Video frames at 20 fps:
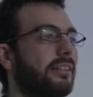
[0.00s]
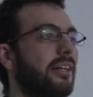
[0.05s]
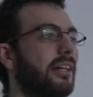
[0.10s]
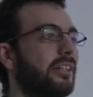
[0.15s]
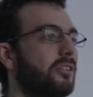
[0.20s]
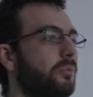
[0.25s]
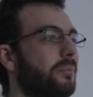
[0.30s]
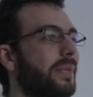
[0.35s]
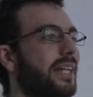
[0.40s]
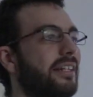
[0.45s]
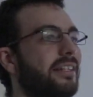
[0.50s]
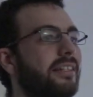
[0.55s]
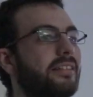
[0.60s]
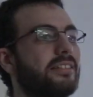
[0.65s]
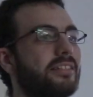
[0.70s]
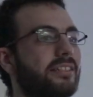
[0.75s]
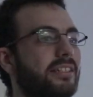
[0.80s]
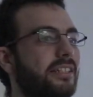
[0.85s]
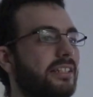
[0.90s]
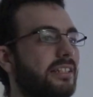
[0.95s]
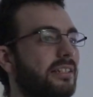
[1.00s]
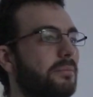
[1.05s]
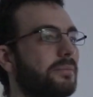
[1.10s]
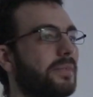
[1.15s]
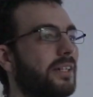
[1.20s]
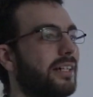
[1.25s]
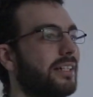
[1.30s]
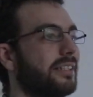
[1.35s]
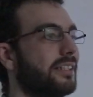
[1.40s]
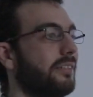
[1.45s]
try to make it
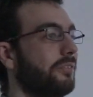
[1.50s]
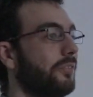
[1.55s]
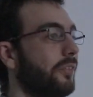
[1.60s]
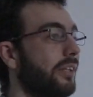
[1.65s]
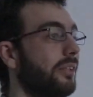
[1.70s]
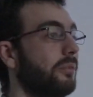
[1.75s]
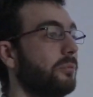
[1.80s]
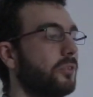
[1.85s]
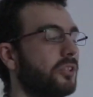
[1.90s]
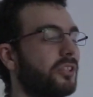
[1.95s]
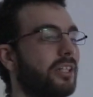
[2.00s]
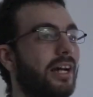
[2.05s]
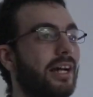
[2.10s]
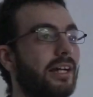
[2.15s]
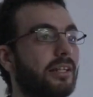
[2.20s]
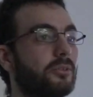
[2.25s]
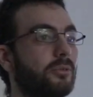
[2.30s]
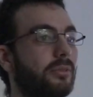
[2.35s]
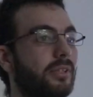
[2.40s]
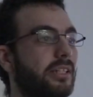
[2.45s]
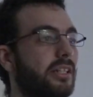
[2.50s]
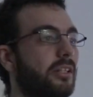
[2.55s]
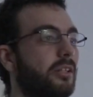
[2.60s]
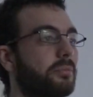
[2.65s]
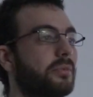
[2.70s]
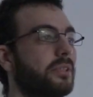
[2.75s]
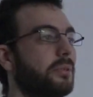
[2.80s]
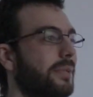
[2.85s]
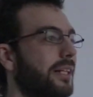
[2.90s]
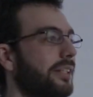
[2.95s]
seem as if it was actually
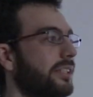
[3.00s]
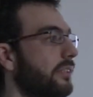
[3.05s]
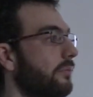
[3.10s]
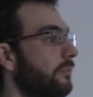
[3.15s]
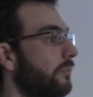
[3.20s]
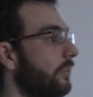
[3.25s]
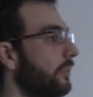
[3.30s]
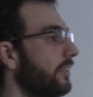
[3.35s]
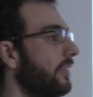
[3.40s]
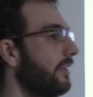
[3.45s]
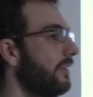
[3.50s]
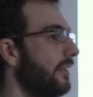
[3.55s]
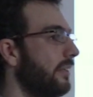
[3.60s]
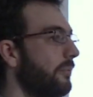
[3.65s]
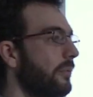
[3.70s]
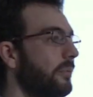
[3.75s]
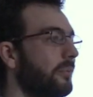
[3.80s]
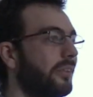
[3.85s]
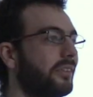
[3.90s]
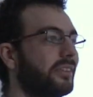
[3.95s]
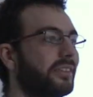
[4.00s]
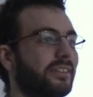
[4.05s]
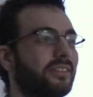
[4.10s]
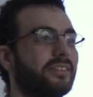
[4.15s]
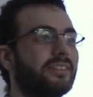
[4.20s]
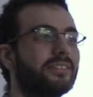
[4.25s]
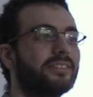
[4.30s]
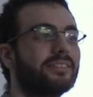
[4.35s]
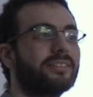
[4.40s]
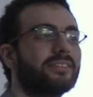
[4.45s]
optimizing for the thing we wanted.
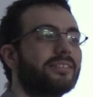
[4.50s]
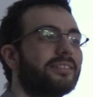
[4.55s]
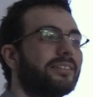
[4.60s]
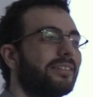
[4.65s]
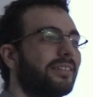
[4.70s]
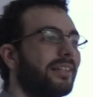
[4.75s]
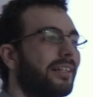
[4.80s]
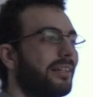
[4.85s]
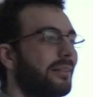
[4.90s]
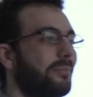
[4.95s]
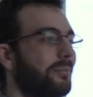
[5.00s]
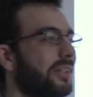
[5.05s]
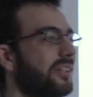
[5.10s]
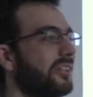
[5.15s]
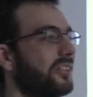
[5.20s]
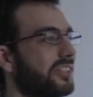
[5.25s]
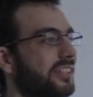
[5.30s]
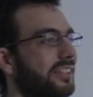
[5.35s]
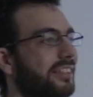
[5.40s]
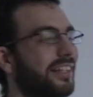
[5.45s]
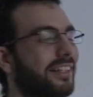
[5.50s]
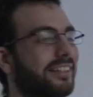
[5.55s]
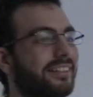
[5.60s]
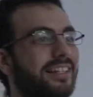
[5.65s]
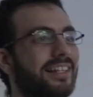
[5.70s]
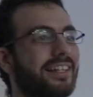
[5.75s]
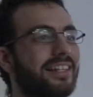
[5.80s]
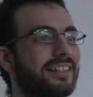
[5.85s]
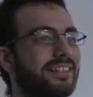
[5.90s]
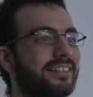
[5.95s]
Because in
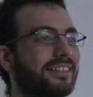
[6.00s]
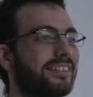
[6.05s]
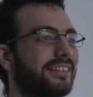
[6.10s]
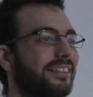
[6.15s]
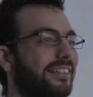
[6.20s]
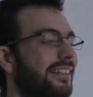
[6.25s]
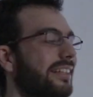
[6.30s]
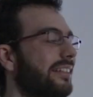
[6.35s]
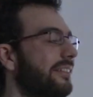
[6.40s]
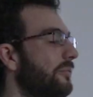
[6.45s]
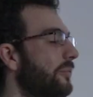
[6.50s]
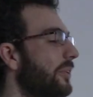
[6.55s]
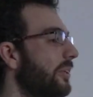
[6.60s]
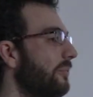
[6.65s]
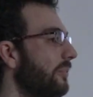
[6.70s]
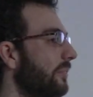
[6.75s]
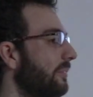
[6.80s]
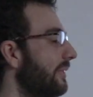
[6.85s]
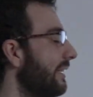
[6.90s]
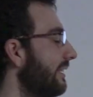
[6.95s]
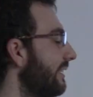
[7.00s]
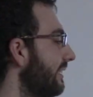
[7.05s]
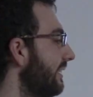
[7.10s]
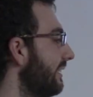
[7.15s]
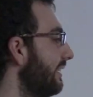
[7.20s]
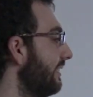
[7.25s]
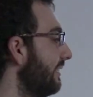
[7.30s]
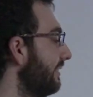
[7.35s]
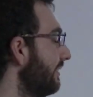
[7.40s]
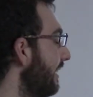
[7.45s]
that case, it will
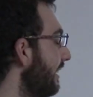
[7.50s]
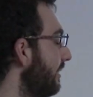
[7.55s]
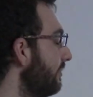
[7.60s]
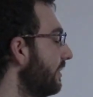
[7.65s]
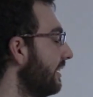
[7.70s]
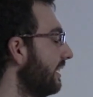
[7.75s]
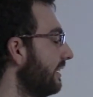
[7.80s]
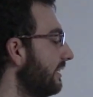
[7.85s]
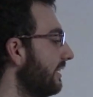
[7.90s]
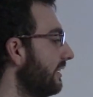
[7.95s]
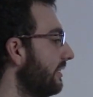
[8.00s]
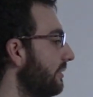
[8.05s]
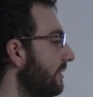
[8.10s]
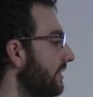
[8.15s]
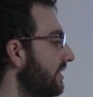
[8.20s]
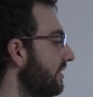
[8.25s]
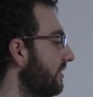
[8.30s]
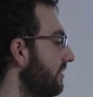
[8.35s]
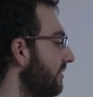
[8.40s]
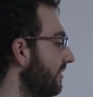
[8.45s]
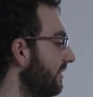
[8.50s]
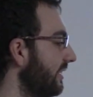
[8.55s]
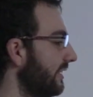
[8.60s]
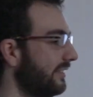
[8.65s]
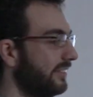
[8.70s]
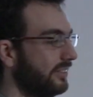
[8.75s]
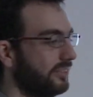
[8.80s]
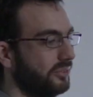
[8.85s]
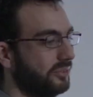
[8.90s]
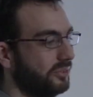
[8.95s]
allow us
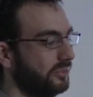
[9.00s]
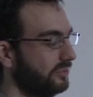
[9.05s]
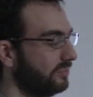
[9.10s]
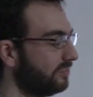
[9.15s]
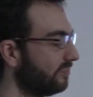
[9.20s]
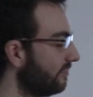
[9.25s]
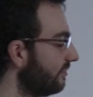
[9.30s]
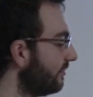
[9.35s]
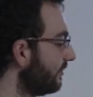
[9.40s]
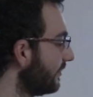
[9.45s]
it